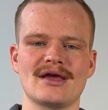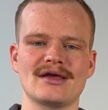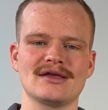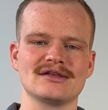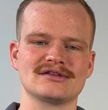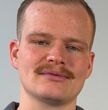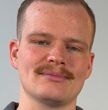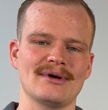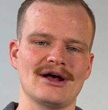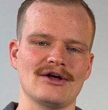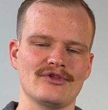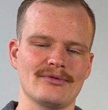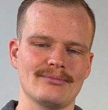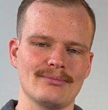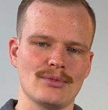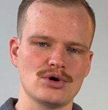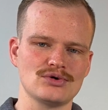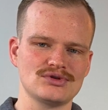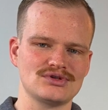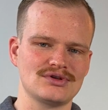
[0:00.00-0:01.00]
is about the
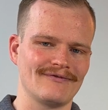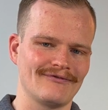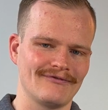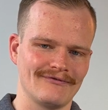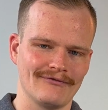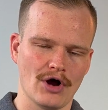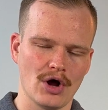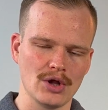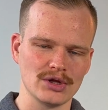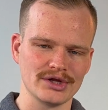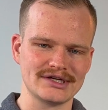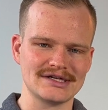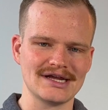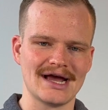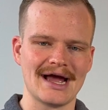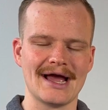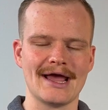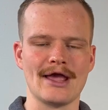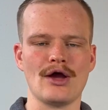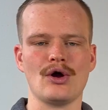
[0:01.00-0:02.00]
most
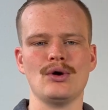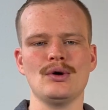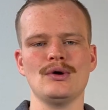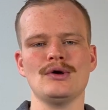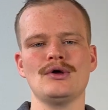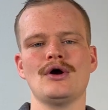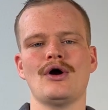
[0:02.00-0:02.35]
volatile